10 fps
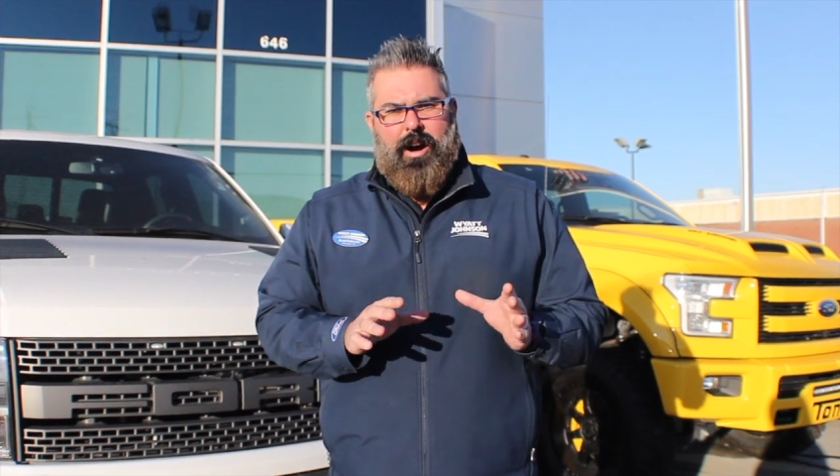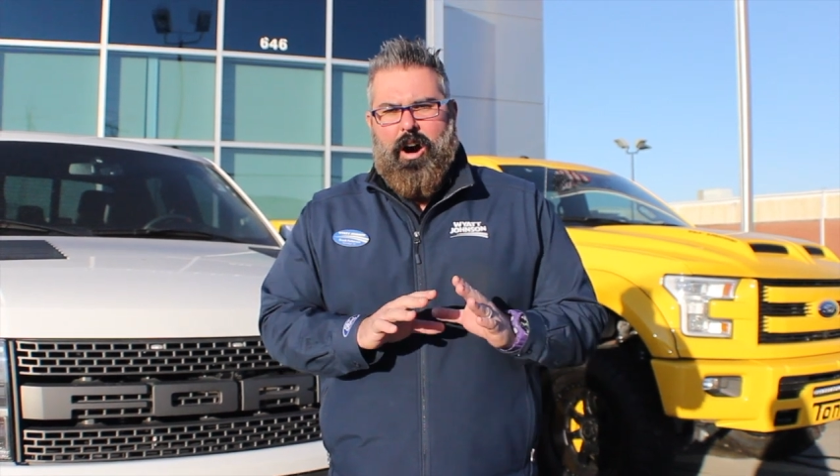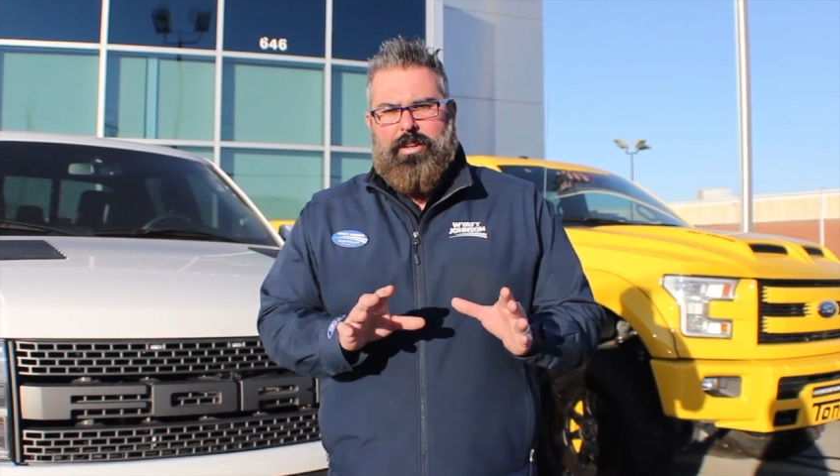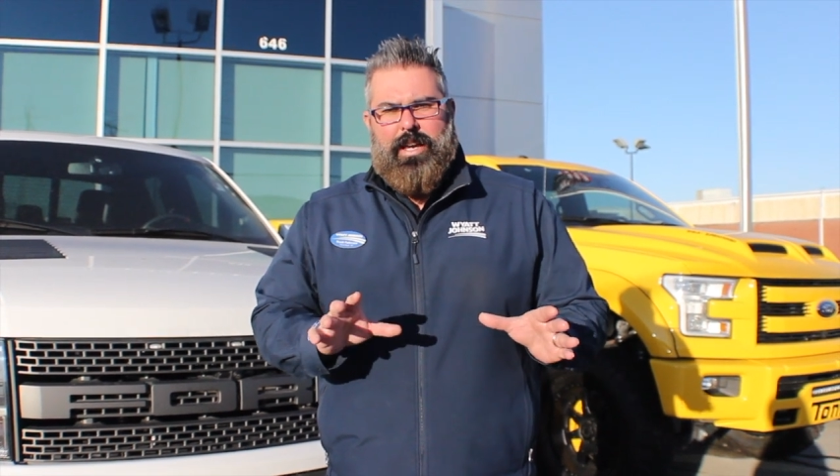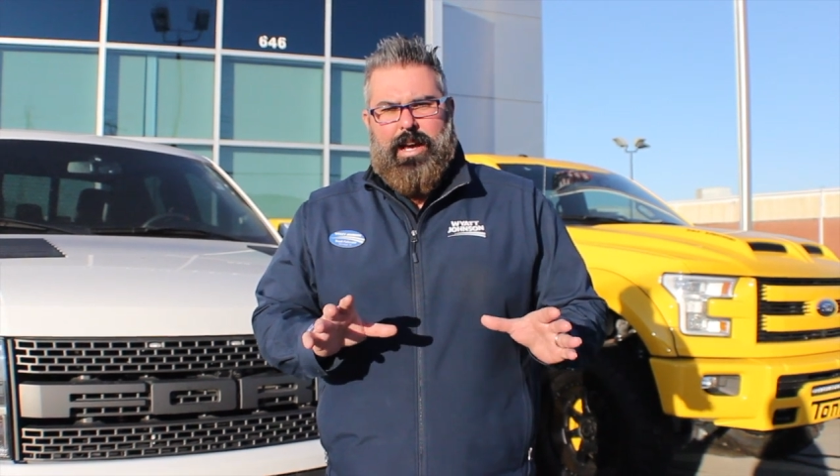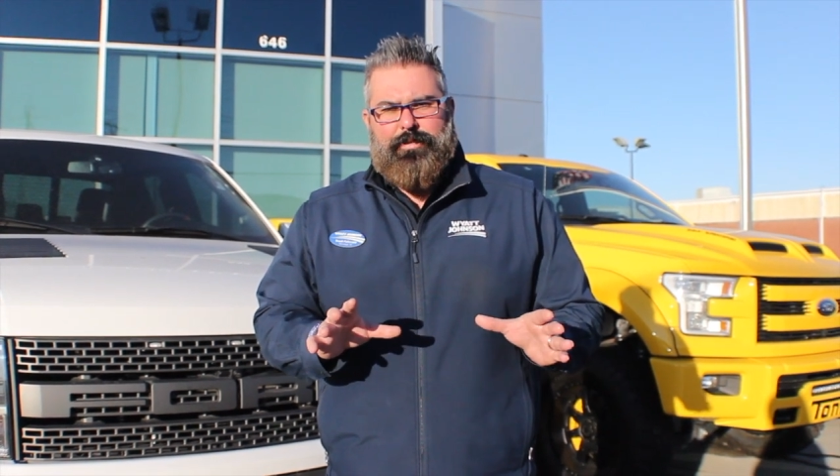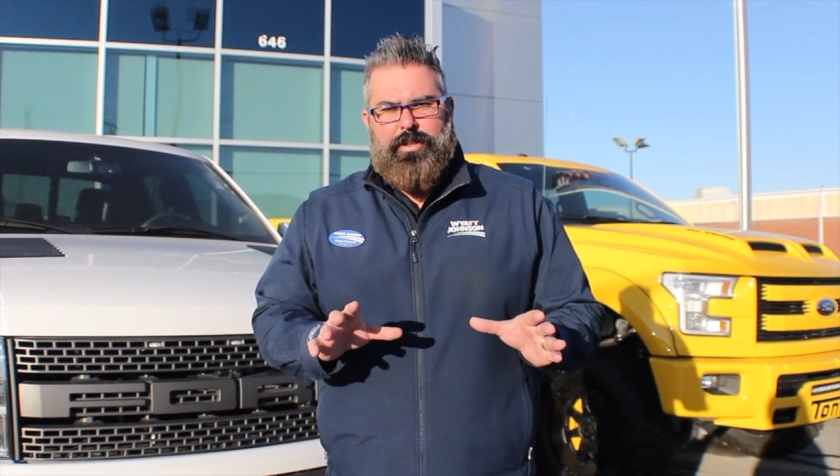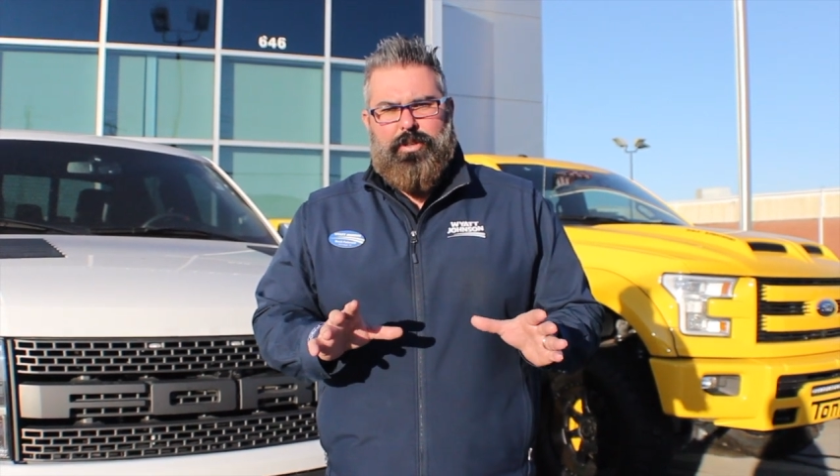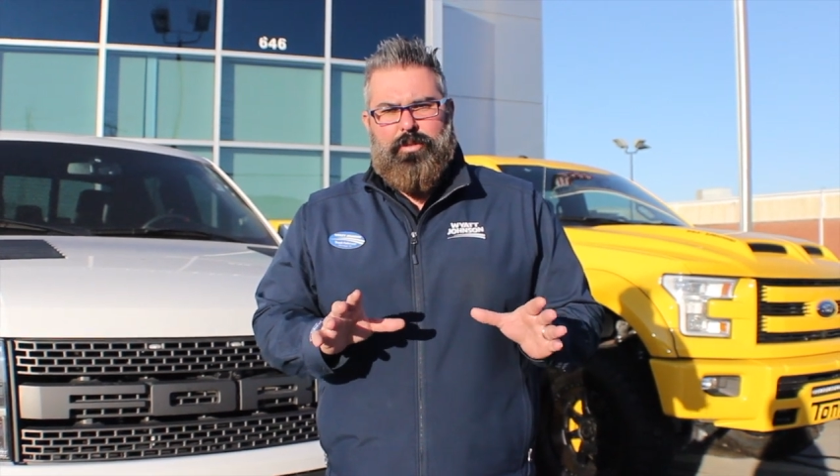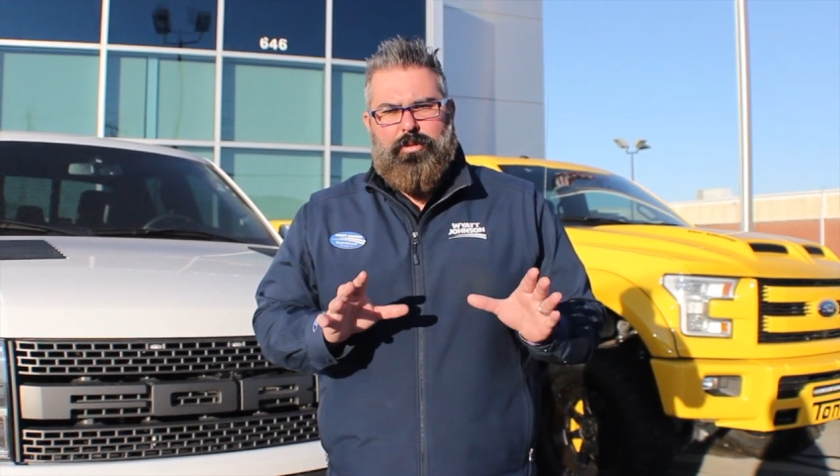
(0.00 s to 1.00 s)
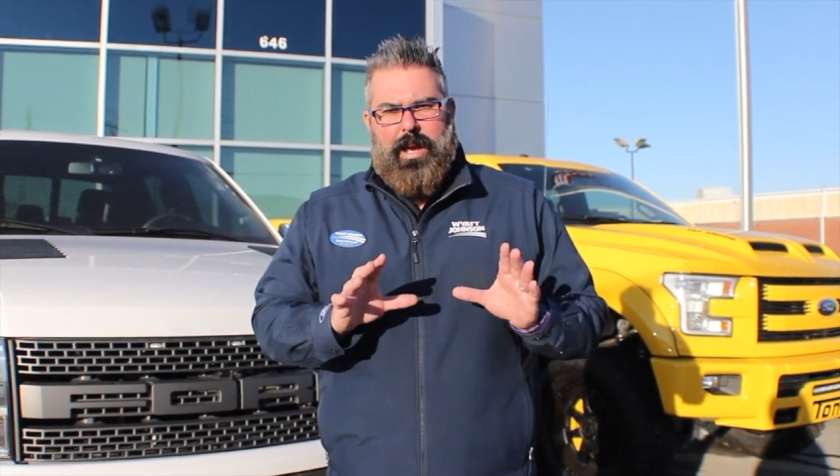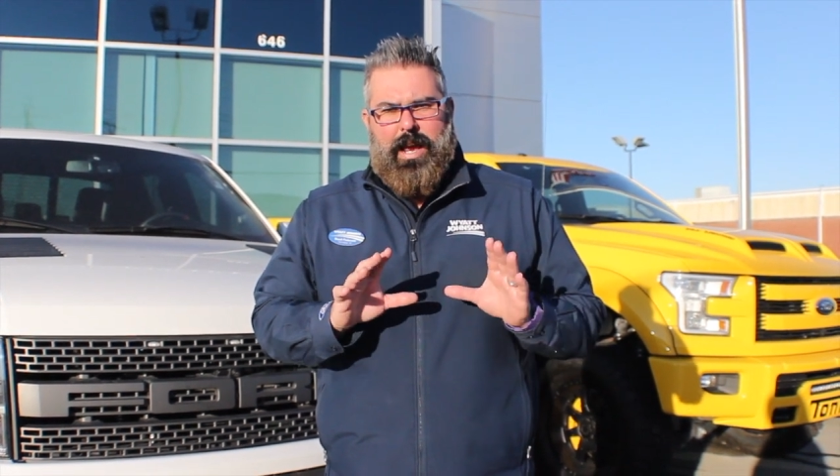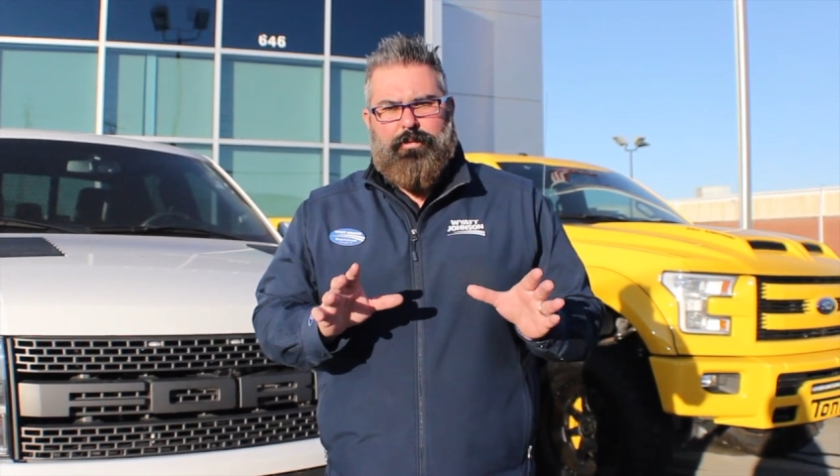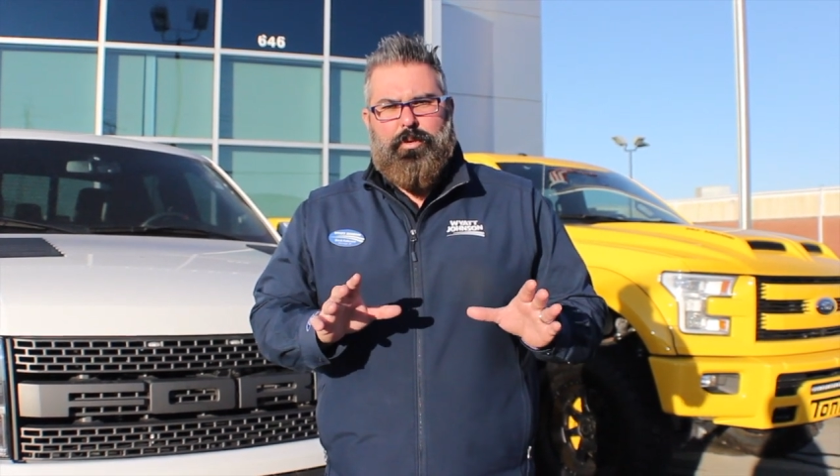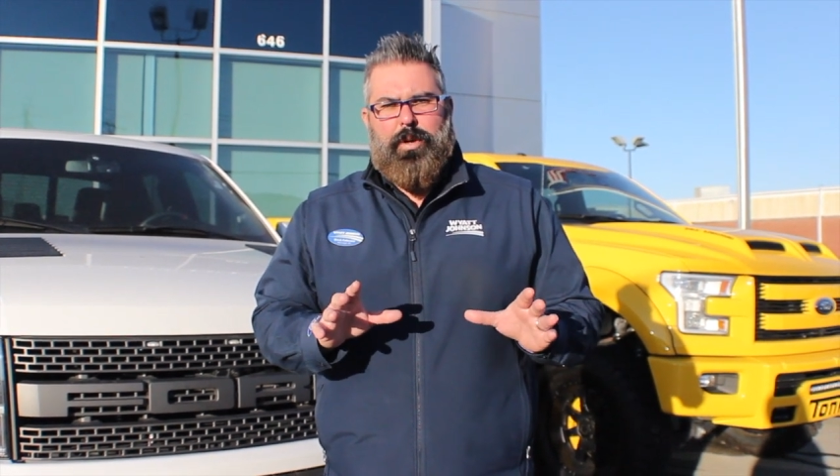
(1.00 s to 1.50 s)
All you have to do every